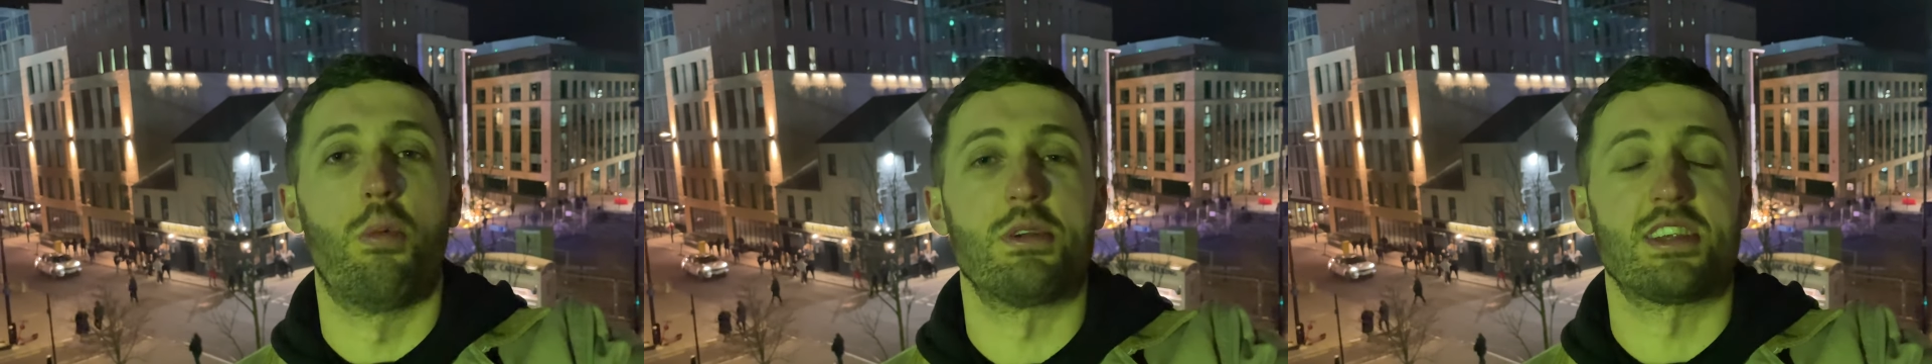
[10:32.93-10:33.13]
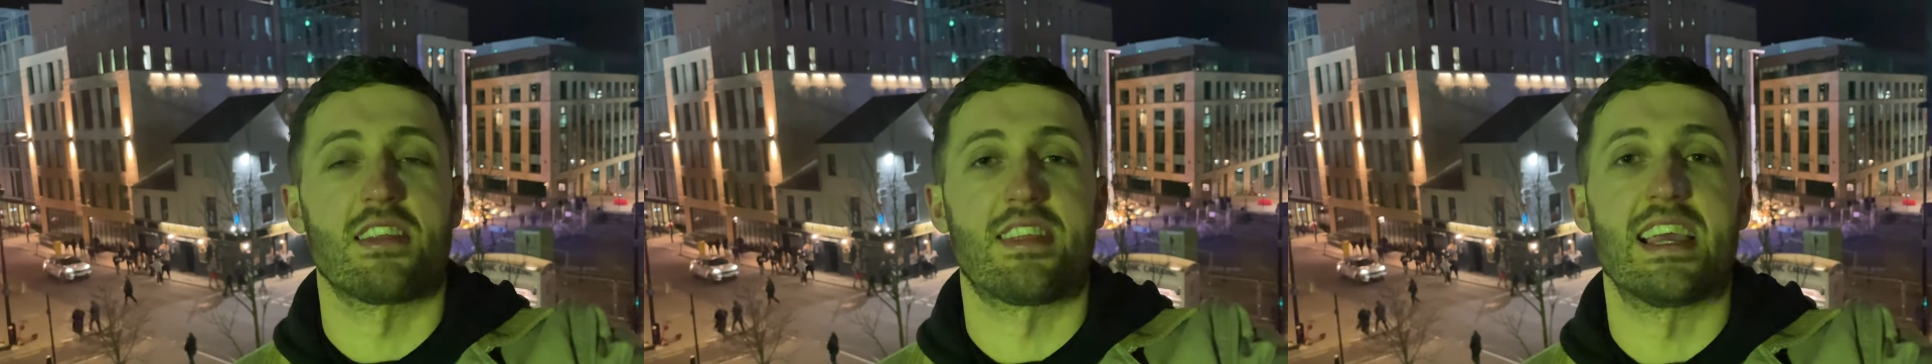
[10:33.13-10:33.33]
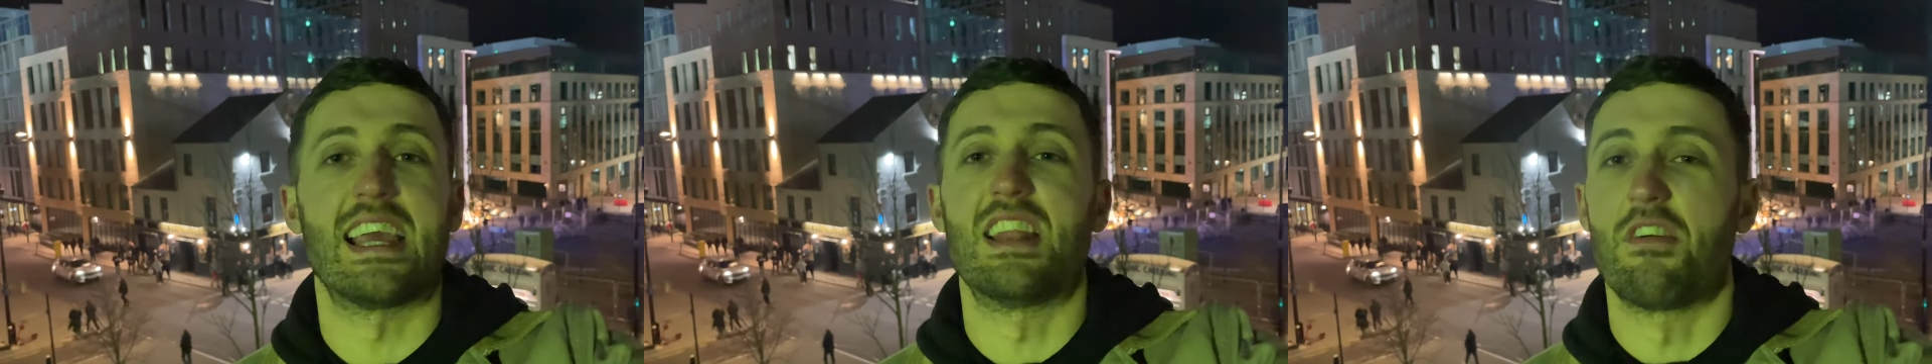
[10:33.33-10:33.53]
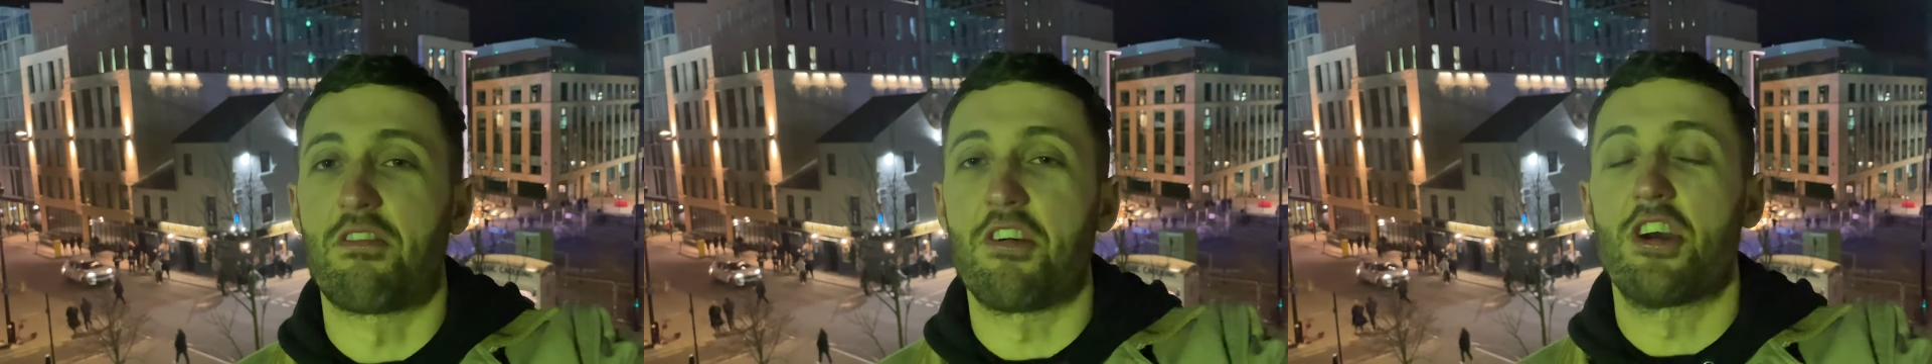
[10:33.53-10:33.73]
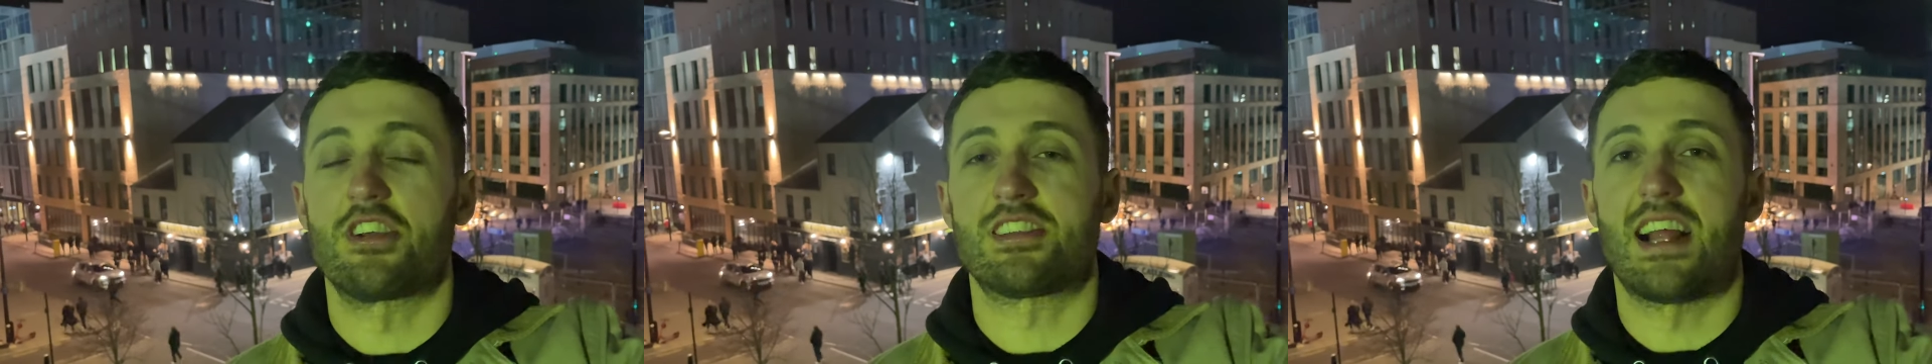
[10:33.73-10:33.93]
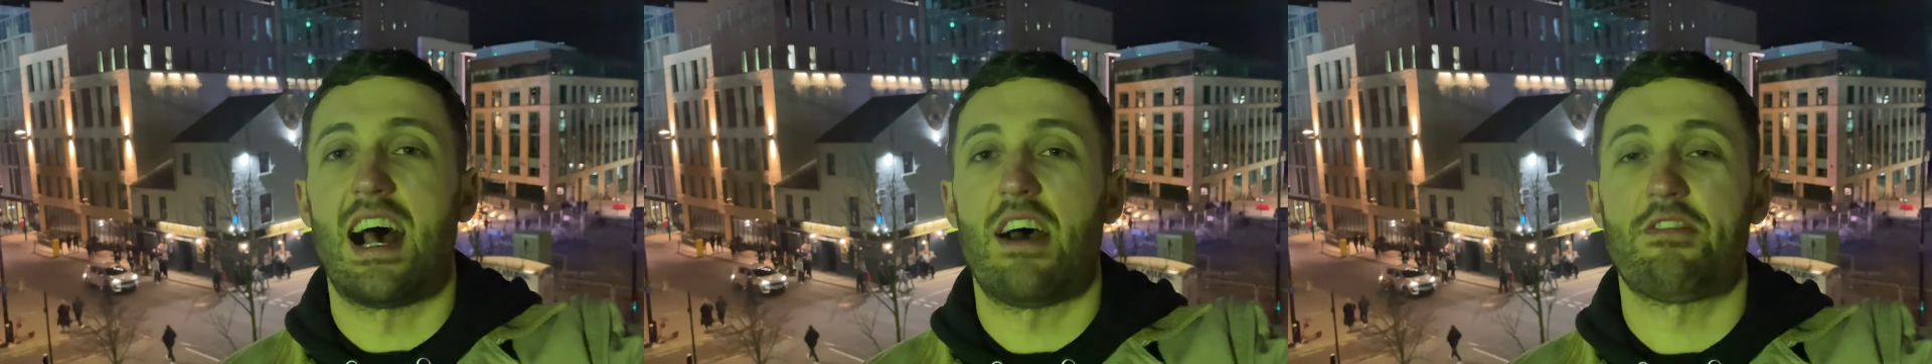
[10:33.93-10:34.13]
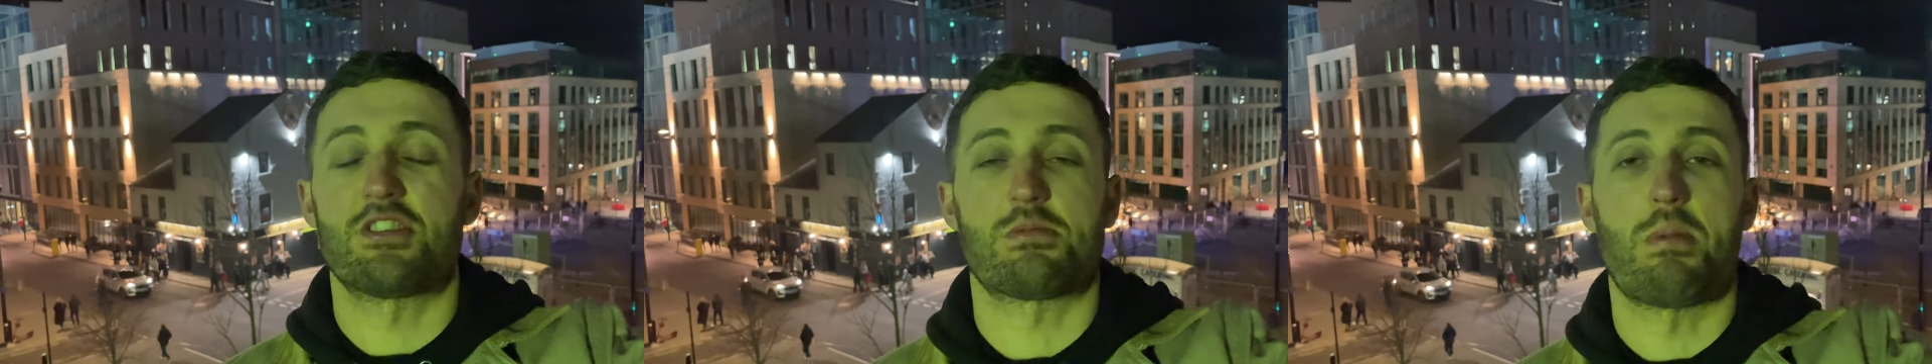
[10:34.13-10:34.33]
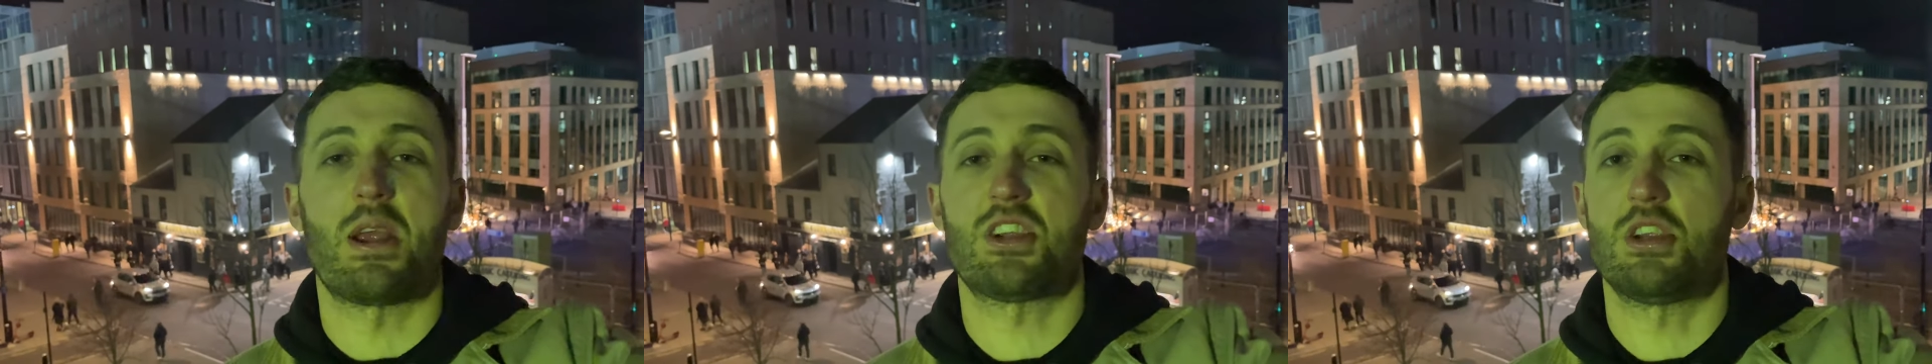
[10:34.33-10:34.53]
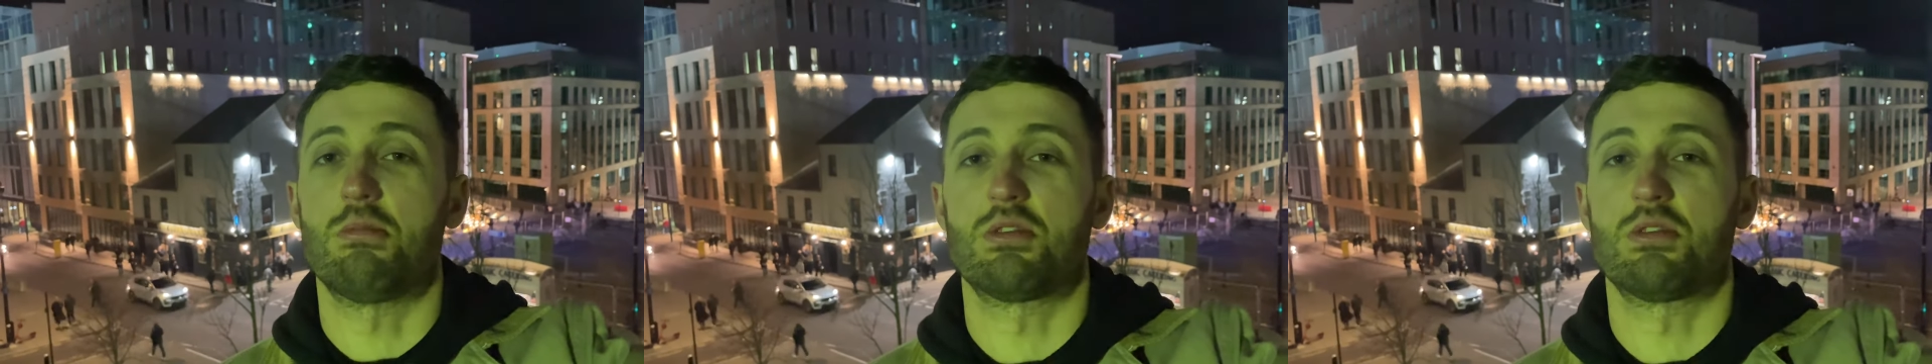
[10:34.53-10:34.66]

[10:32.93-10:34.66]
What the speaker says: which I think in the first half especially